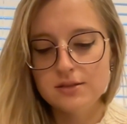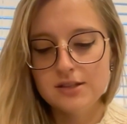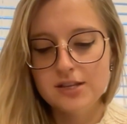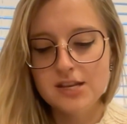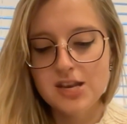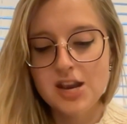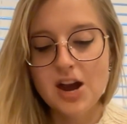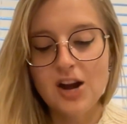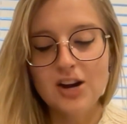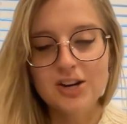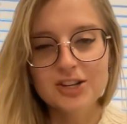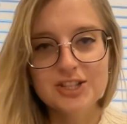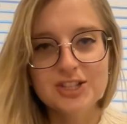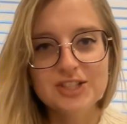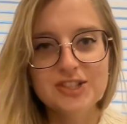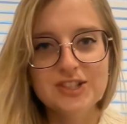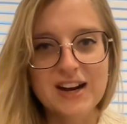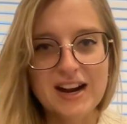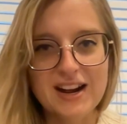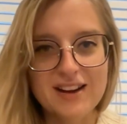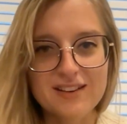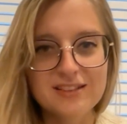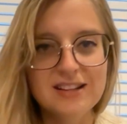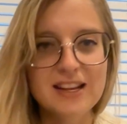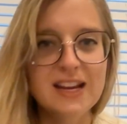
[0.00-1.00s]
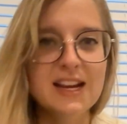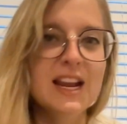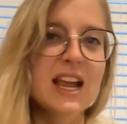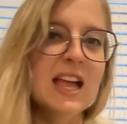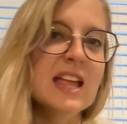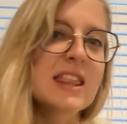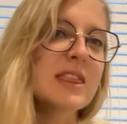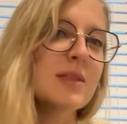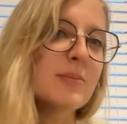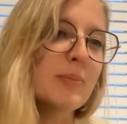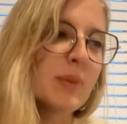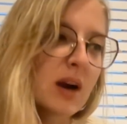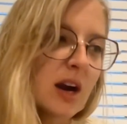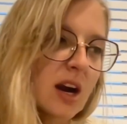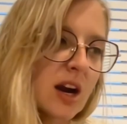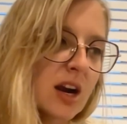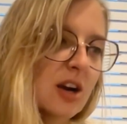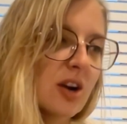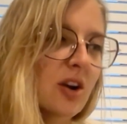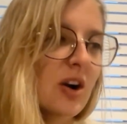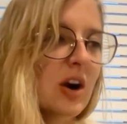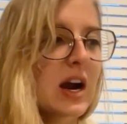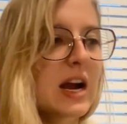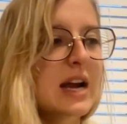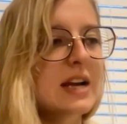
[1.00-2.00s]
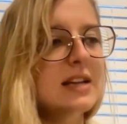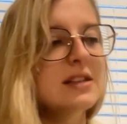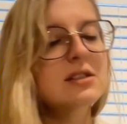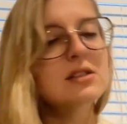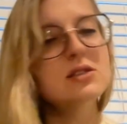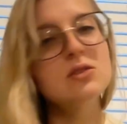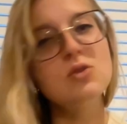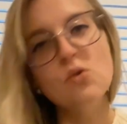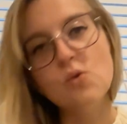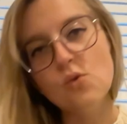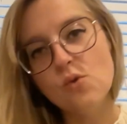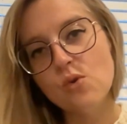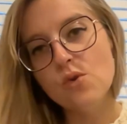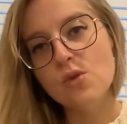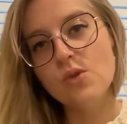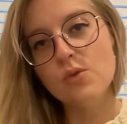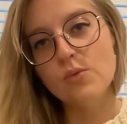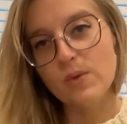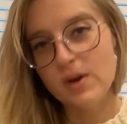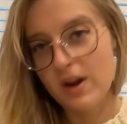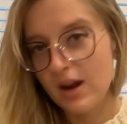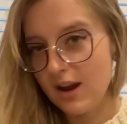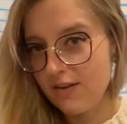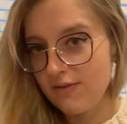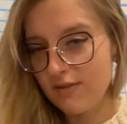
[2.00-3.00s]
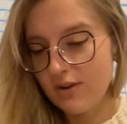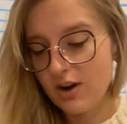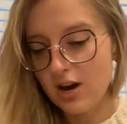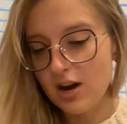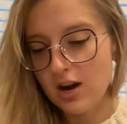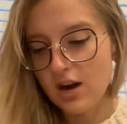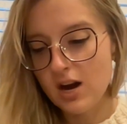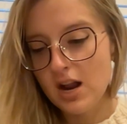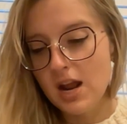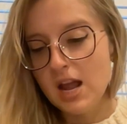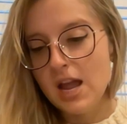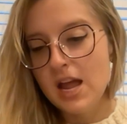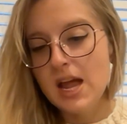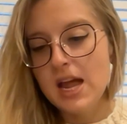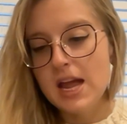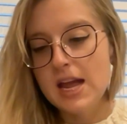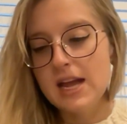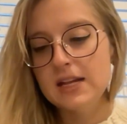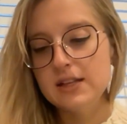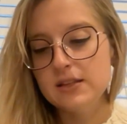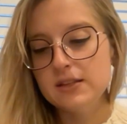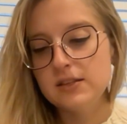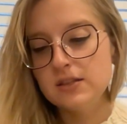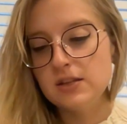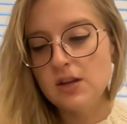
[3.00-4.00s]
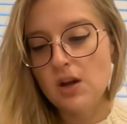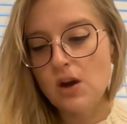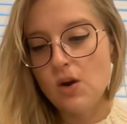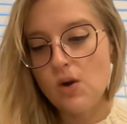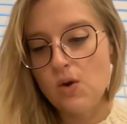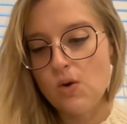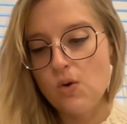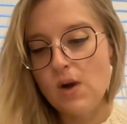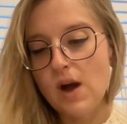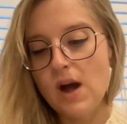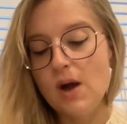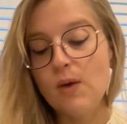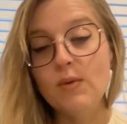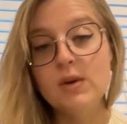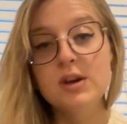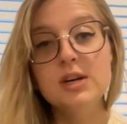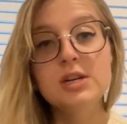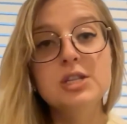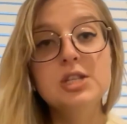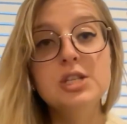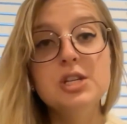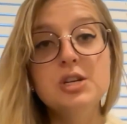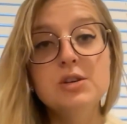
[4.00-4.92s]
knocked around like at the park or at school or whatever. And so I wanted to